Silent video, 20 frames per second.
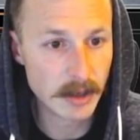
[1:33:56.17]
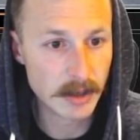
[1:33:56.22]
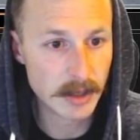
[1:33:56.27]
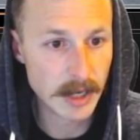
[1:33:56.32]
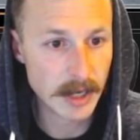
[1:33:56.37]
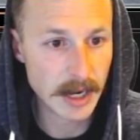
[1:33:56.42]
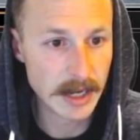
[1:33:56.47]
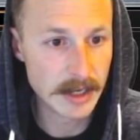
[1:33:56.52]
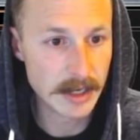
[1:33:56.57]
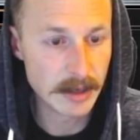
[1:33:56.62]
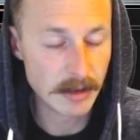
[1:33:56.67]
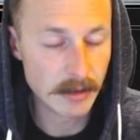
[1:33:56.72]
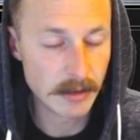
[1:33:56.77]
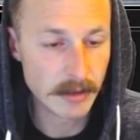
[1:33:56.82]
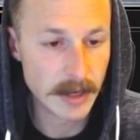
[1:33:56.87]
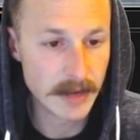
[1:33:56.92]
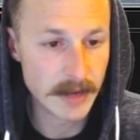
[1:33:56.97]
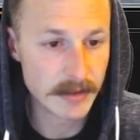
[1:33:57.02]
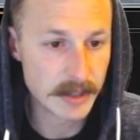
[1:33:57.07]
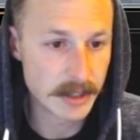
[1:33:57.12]
and I only
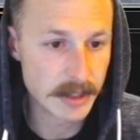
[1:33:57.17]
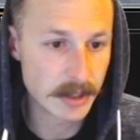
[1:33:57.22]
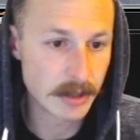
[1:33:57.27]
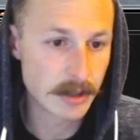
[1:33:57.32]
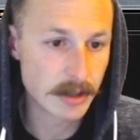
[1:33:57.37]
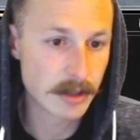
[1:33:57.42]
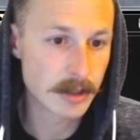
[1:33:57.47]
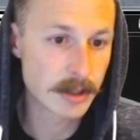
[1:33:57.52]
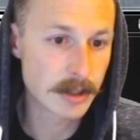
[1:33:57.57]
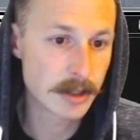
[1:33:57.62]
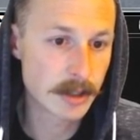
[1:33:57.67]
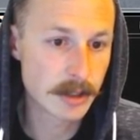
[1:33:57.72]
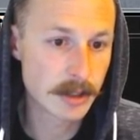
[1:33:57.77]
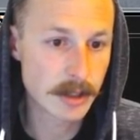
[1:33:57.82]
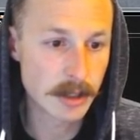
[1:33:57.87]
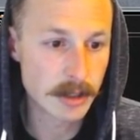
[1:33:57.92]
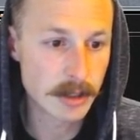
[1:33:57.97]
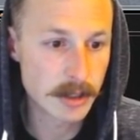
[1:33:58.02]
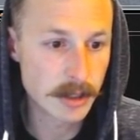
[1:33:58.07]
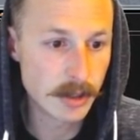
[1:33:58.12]
have a
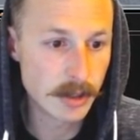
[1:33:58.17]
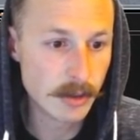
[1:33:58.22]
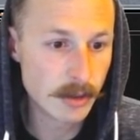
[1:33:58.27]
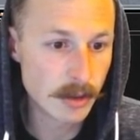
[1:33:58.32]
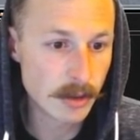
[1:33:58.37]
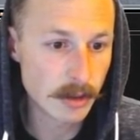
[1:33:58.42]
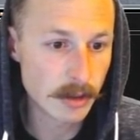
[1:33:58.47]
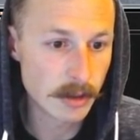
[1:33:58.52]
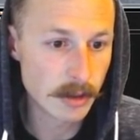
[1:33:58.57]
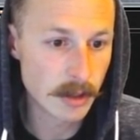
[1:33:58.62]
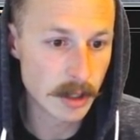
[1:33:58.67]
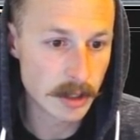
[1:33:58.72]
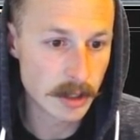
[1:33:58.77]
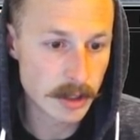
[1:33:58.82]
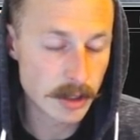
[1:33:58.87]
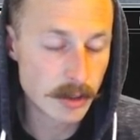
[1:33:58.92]
turn 2 or 2